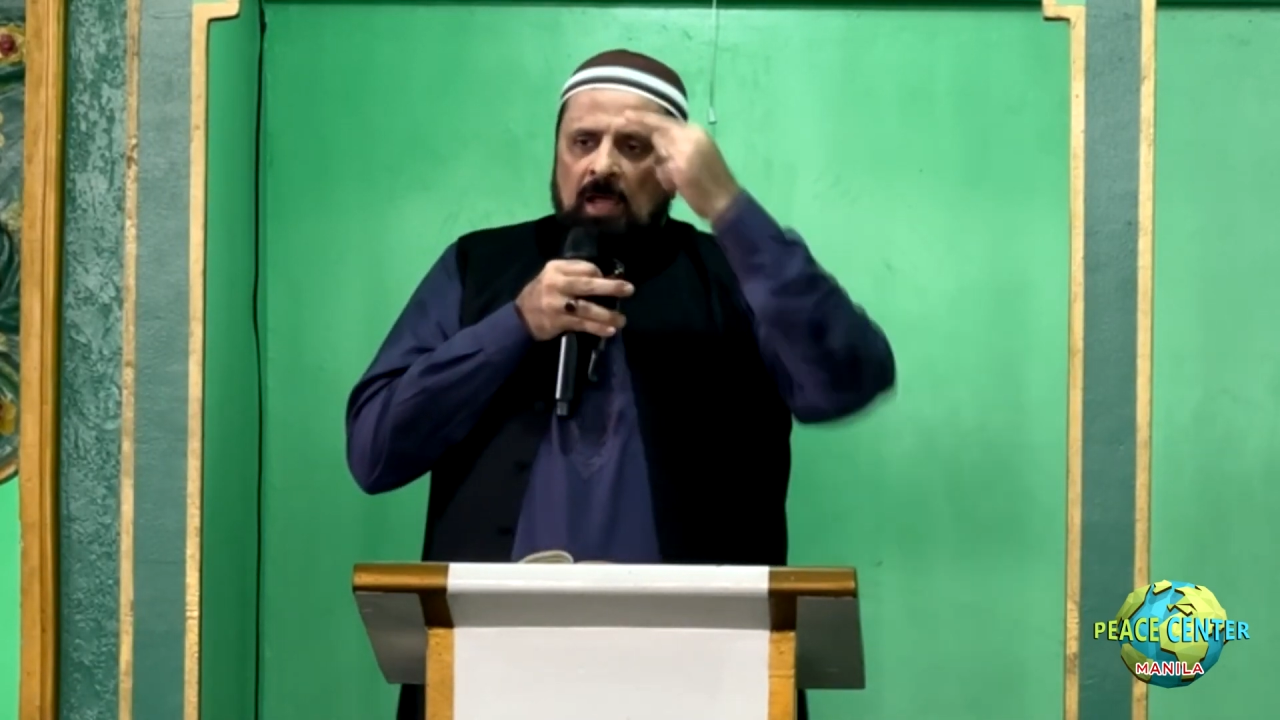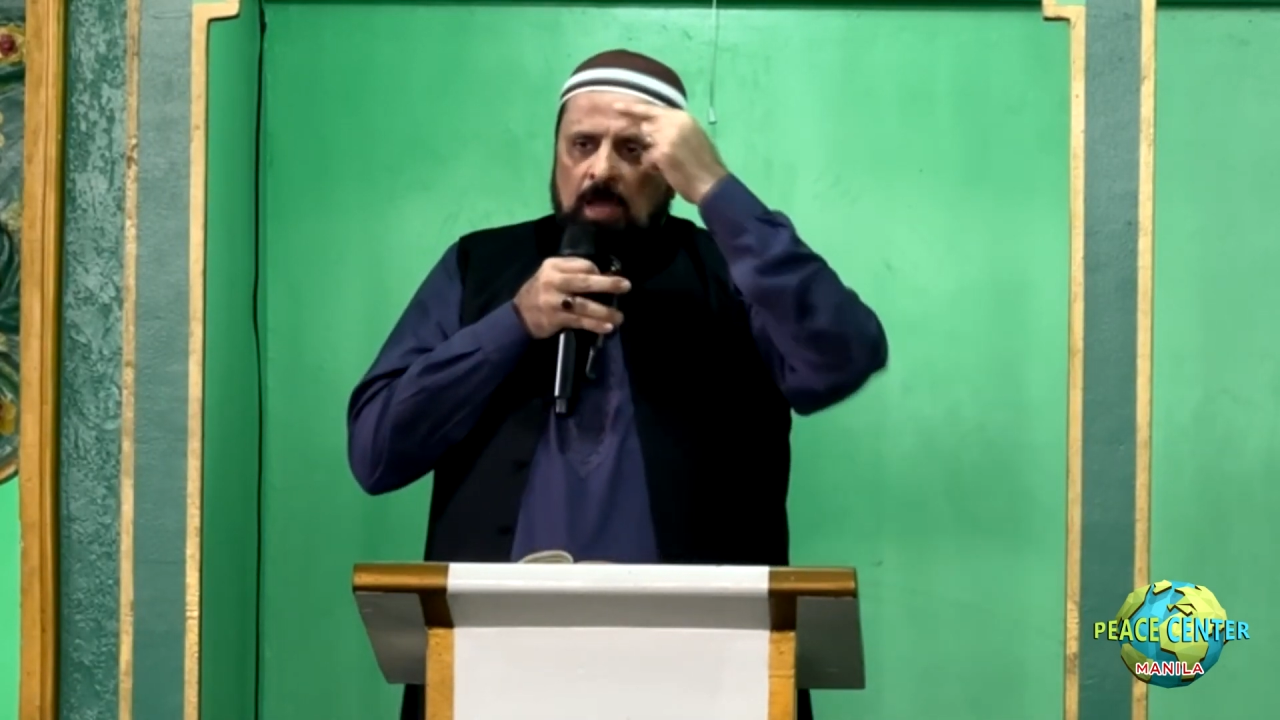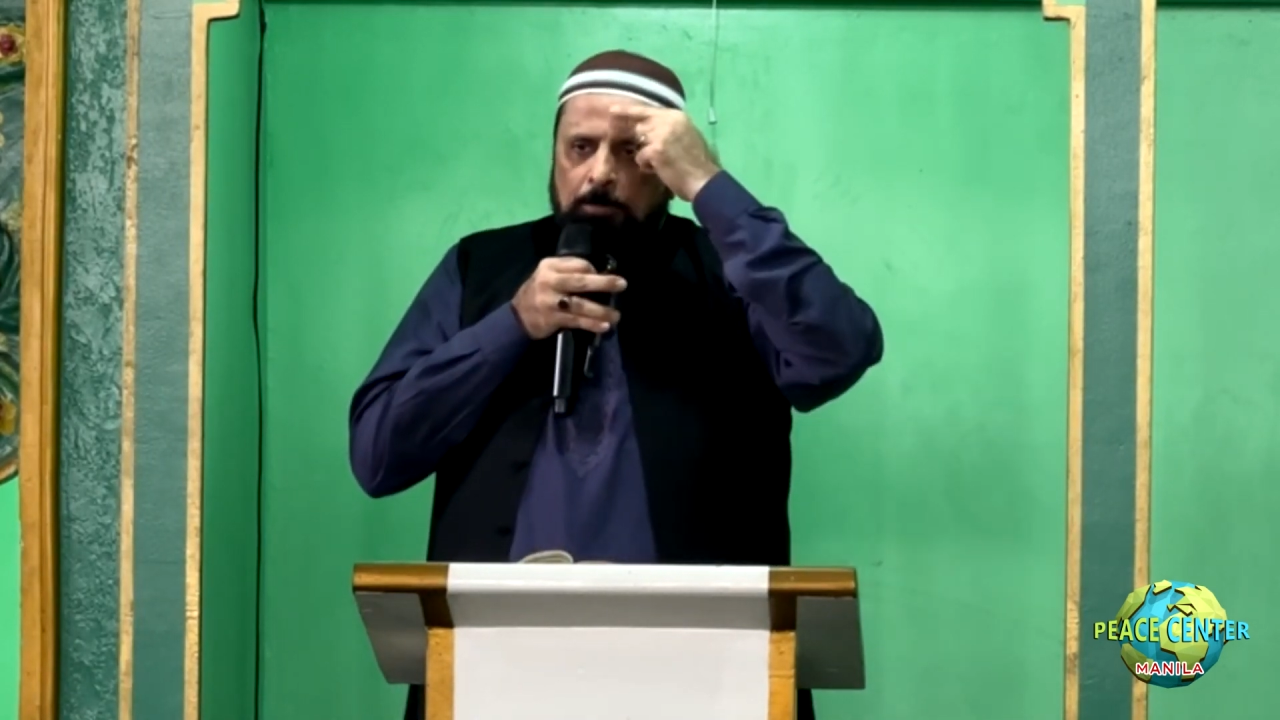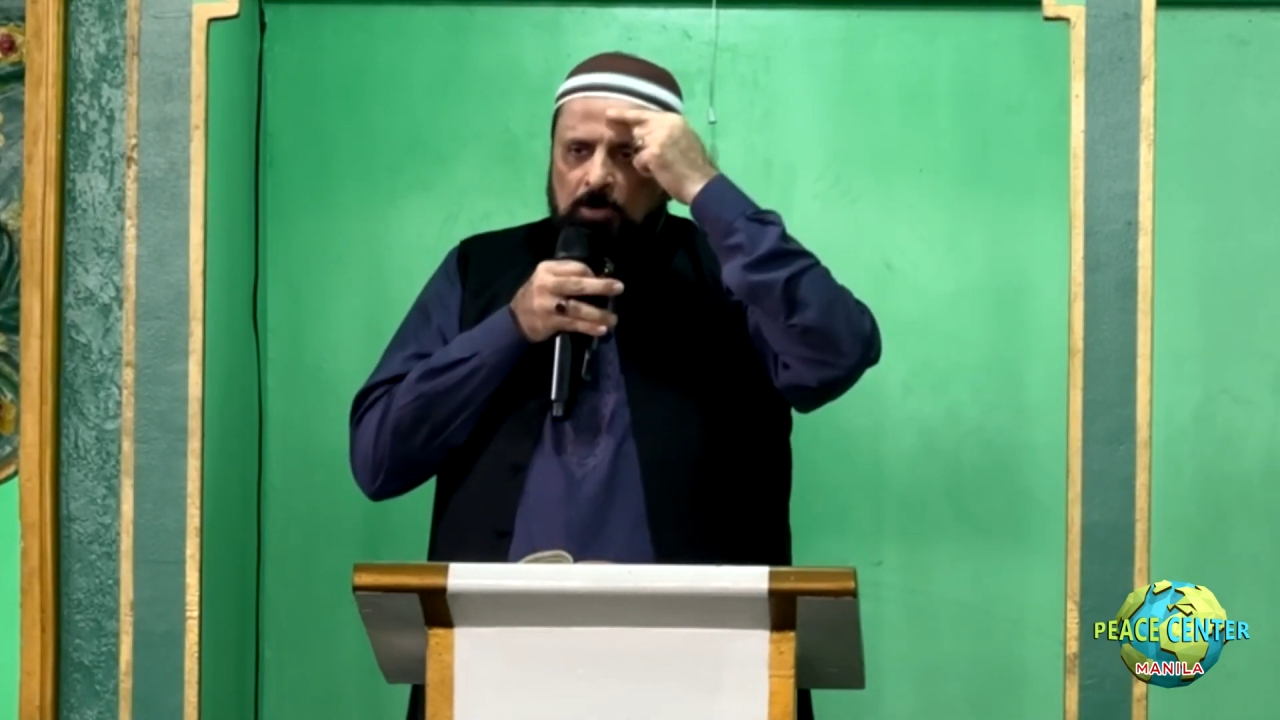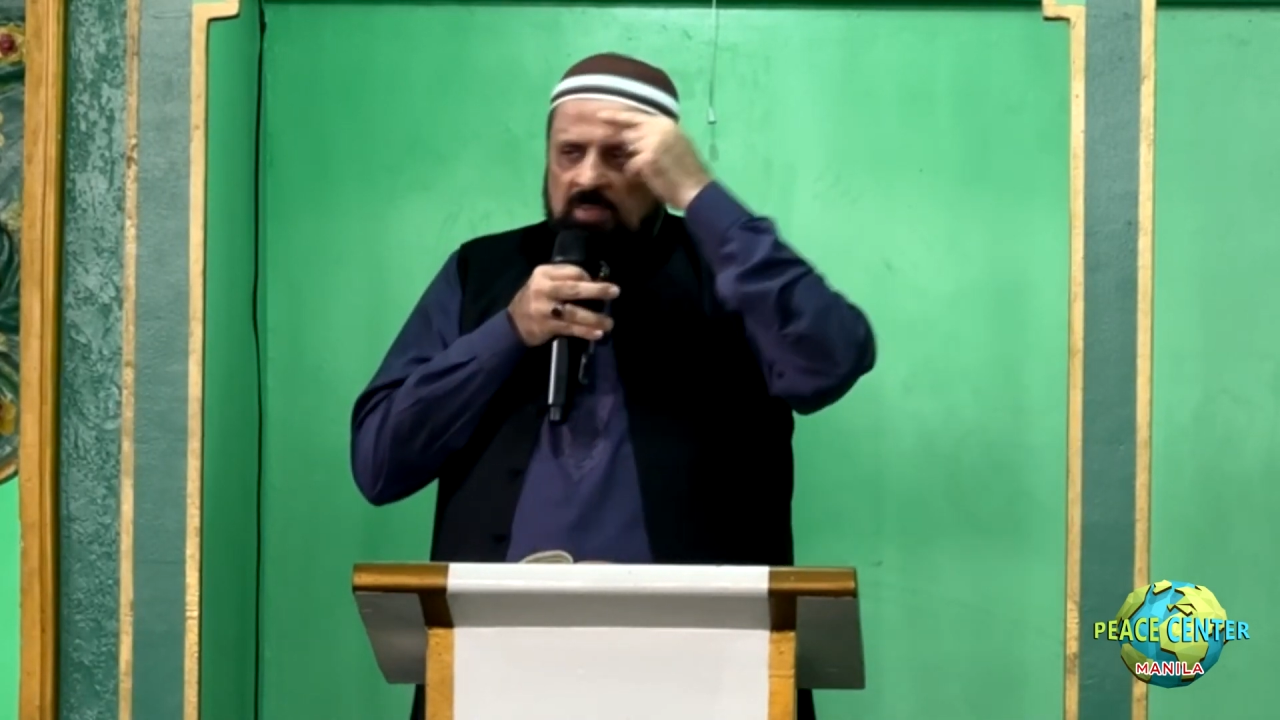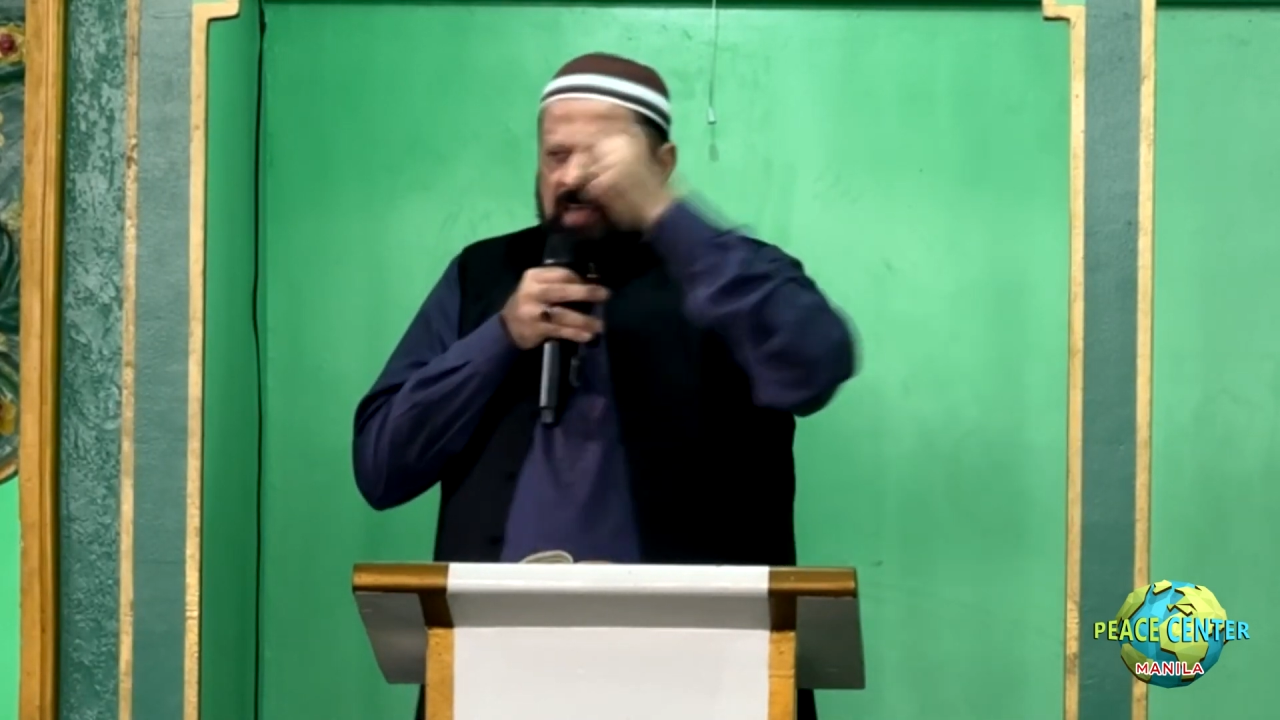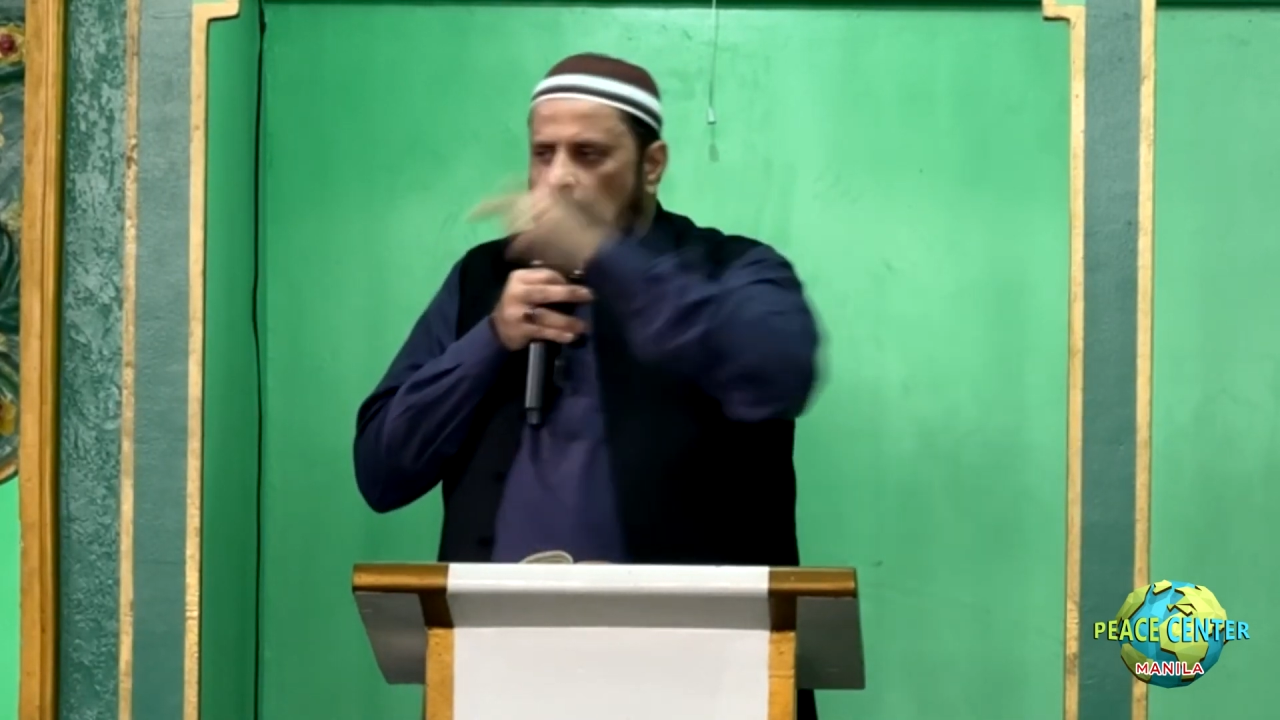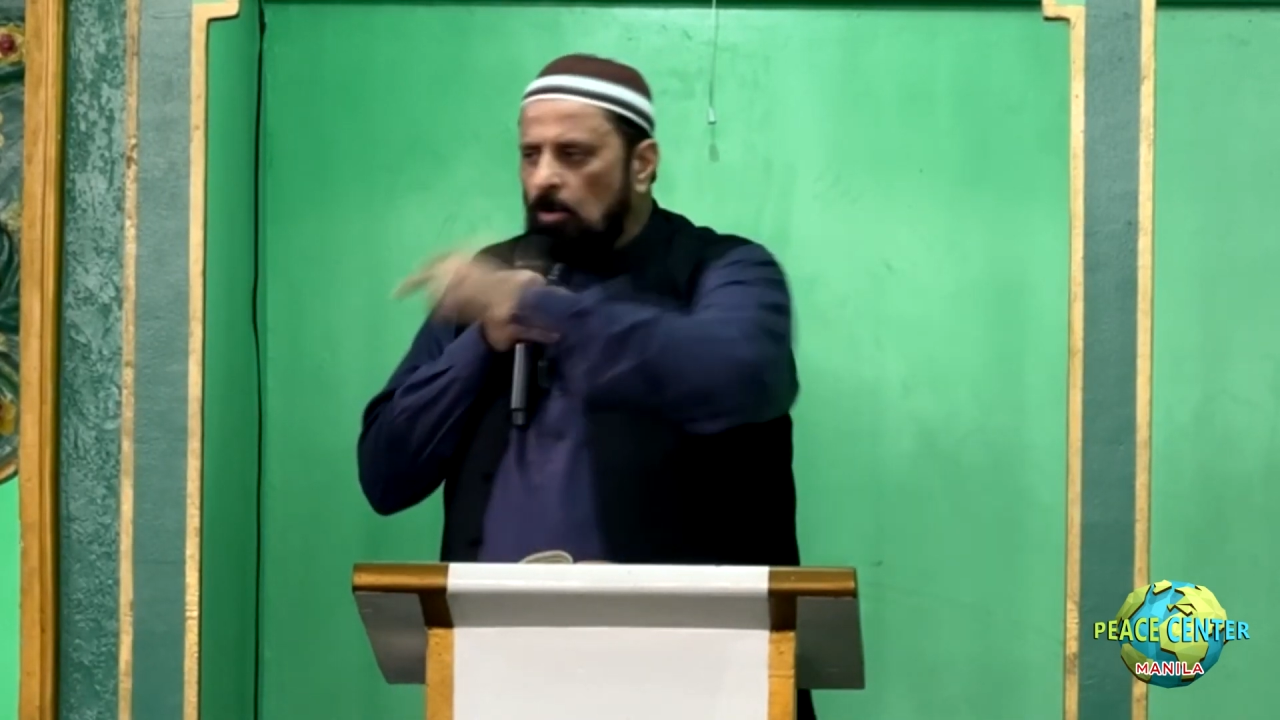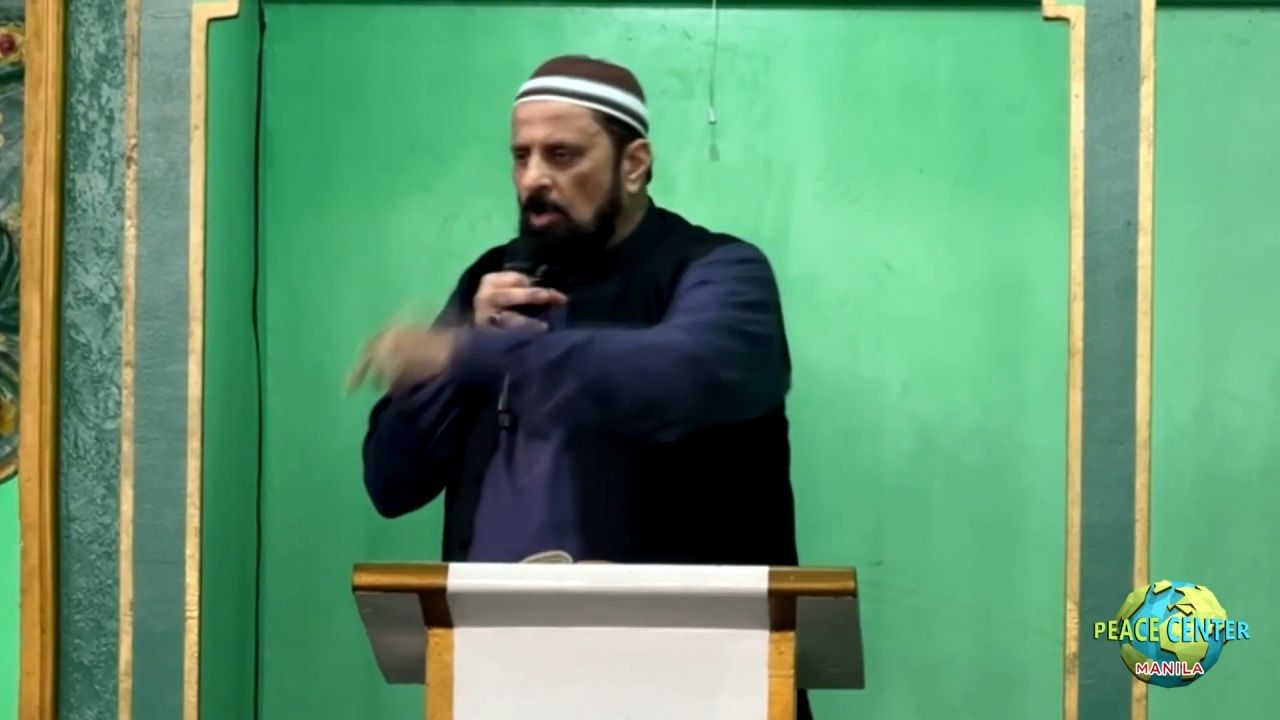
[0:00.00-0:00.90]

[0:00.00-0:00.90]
he put his head on